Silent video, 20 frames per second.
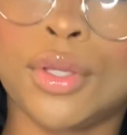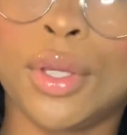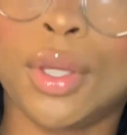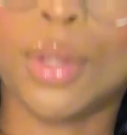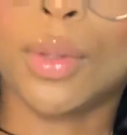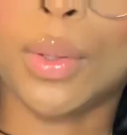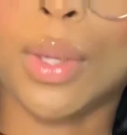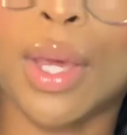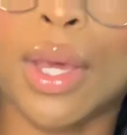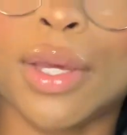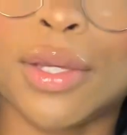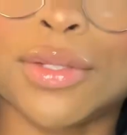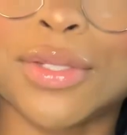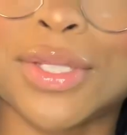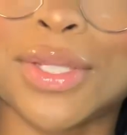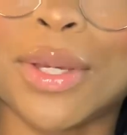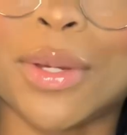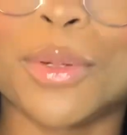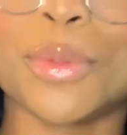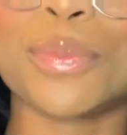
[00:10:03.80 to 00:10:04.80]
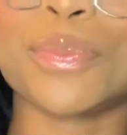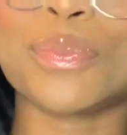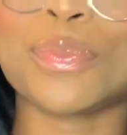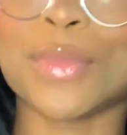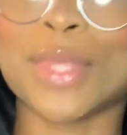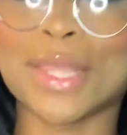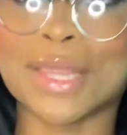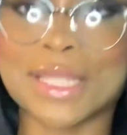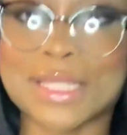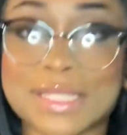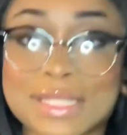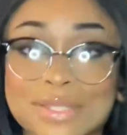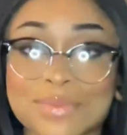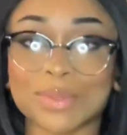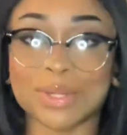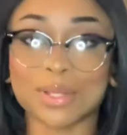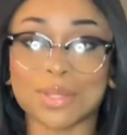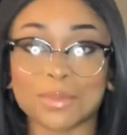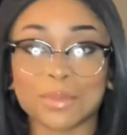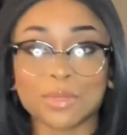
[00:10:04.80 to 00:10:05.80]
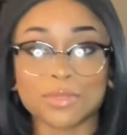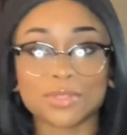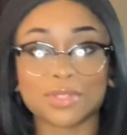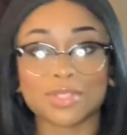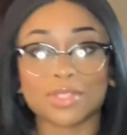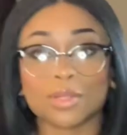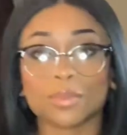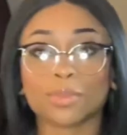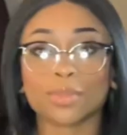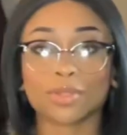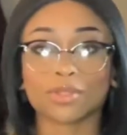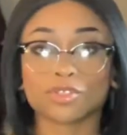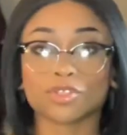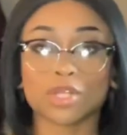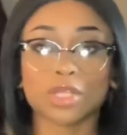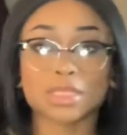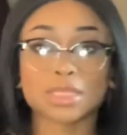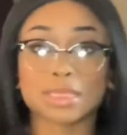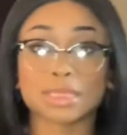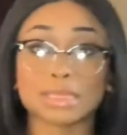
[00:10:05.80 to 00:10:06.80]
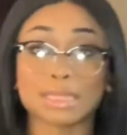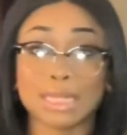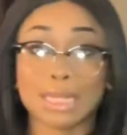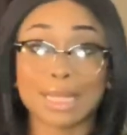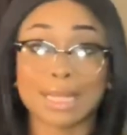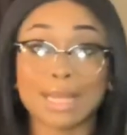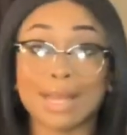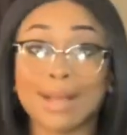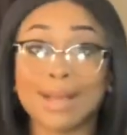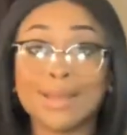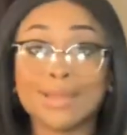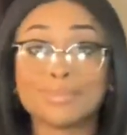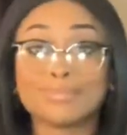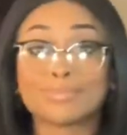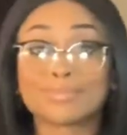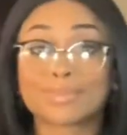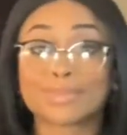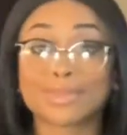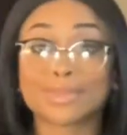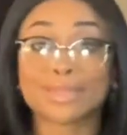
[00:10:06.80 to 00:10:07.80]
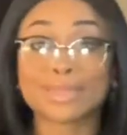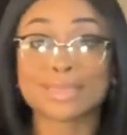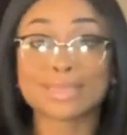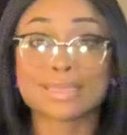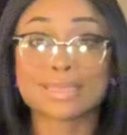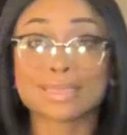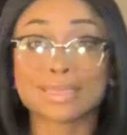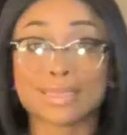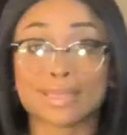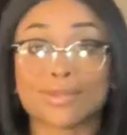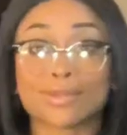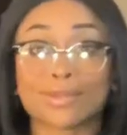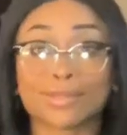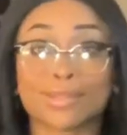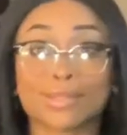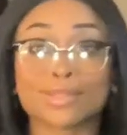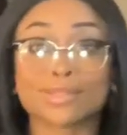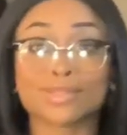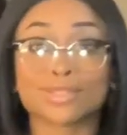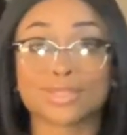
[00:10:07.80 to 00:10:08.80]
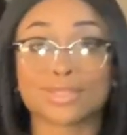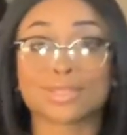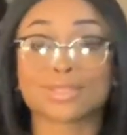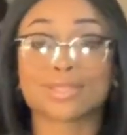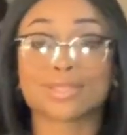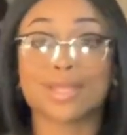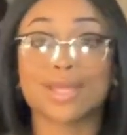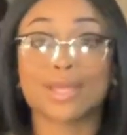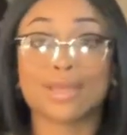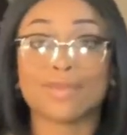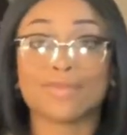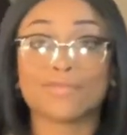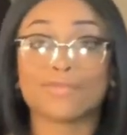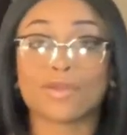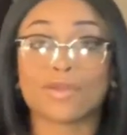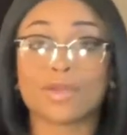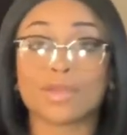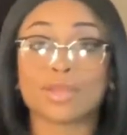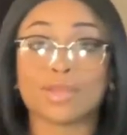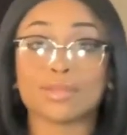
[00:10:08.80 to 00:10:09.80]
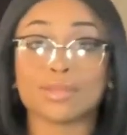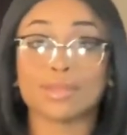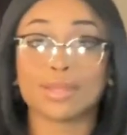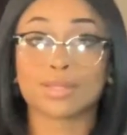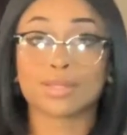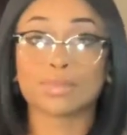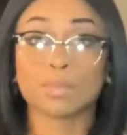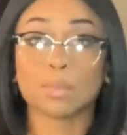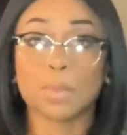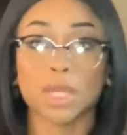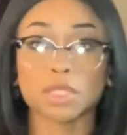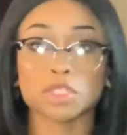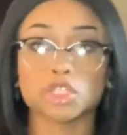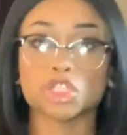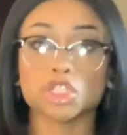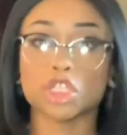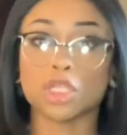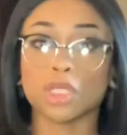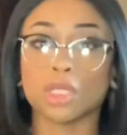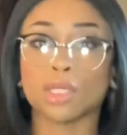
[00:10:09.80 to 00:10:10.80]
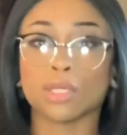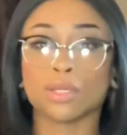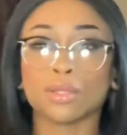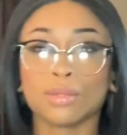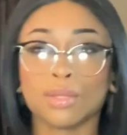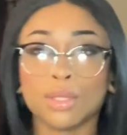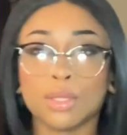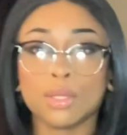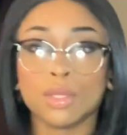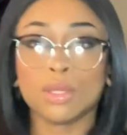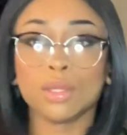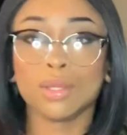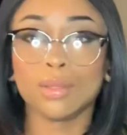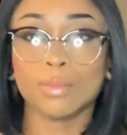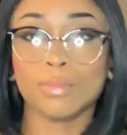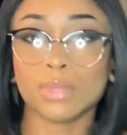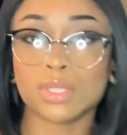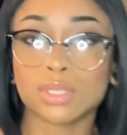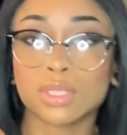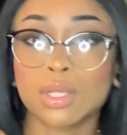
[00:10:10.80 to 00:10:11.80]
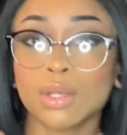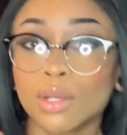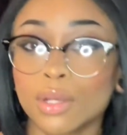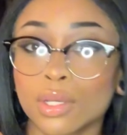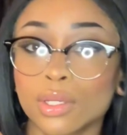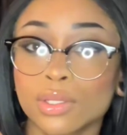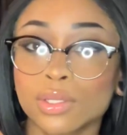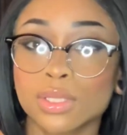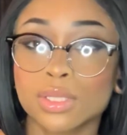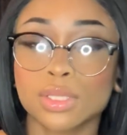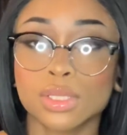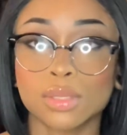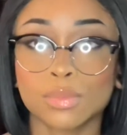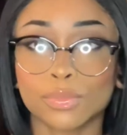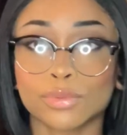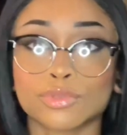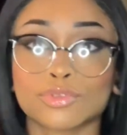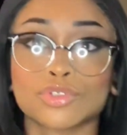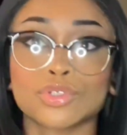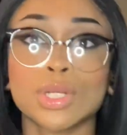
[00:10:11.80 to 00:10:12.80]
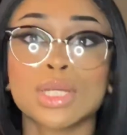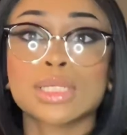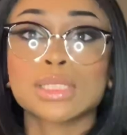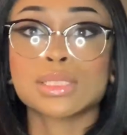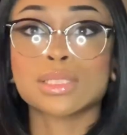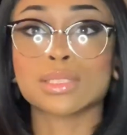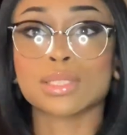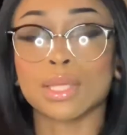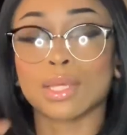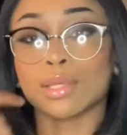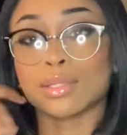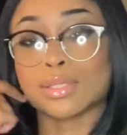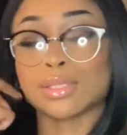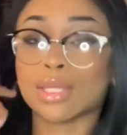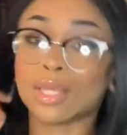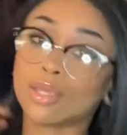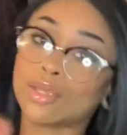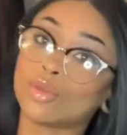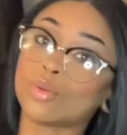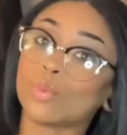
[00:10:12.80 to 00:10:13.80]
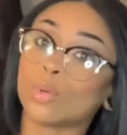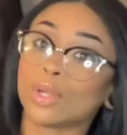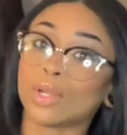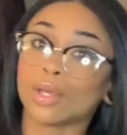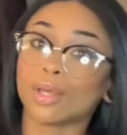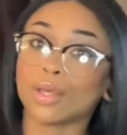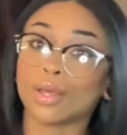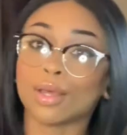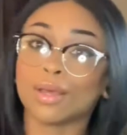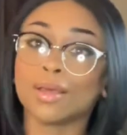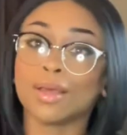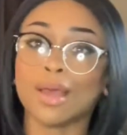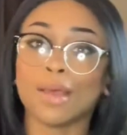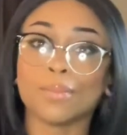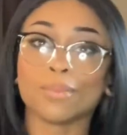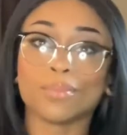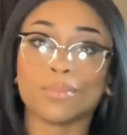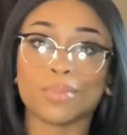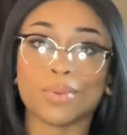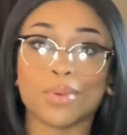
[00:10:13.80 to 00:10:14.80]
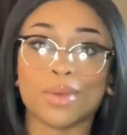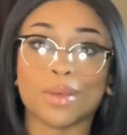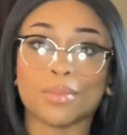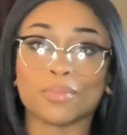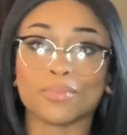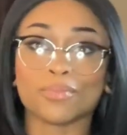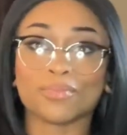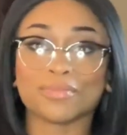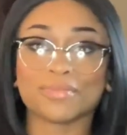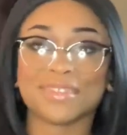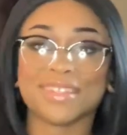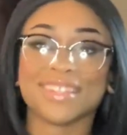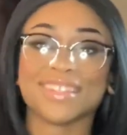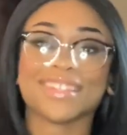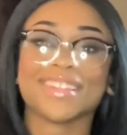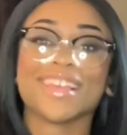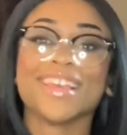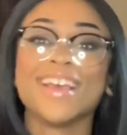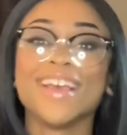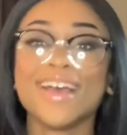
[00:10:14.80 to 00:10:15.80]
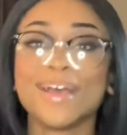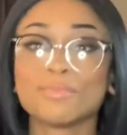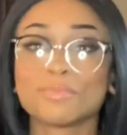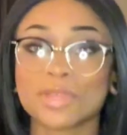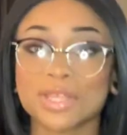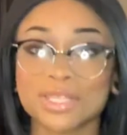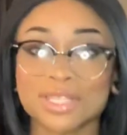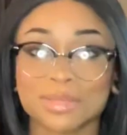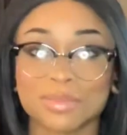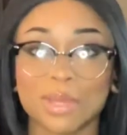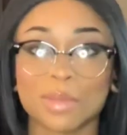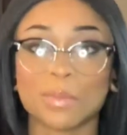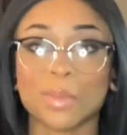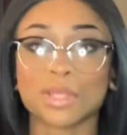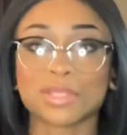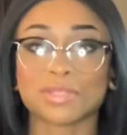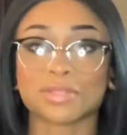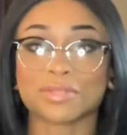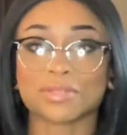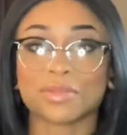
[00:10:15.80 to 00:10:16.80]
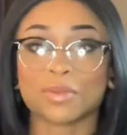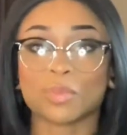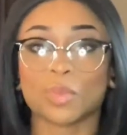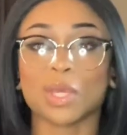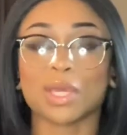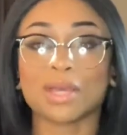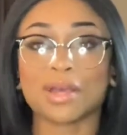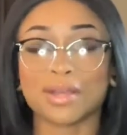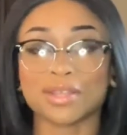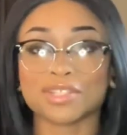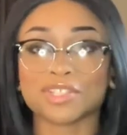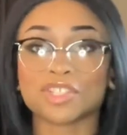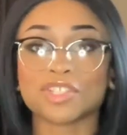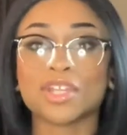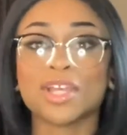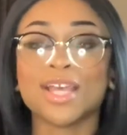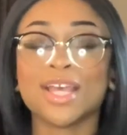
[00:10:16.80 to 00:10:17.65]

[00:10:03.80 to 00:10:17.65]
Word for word: Okay, so this is one of the most simple dresses that I got. This is literally just a very like meshy material, simple dress. Like say you wanna, I'm flexing my muscles, oh my gosh.